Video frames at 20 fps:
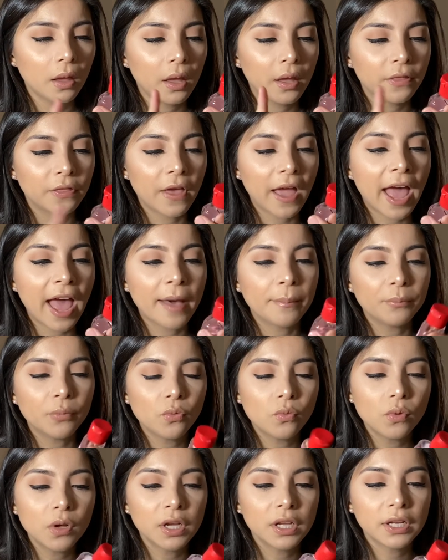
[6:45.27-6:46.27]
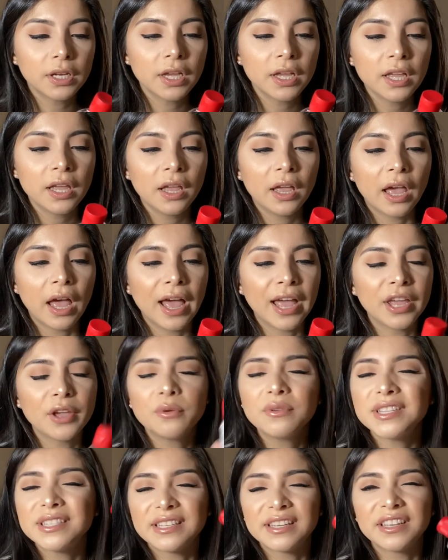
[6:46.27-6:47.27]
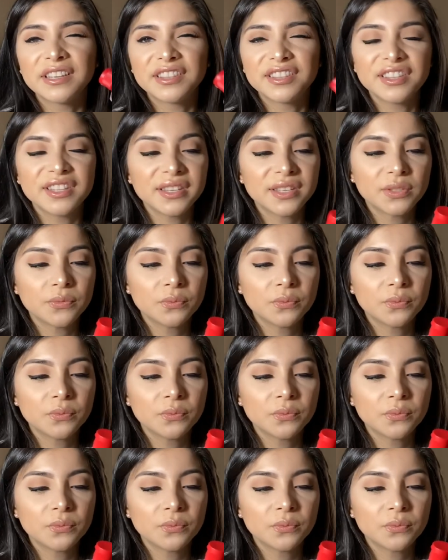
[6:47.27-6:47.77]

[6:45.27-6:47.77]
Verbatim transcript: the Apple one. I always get this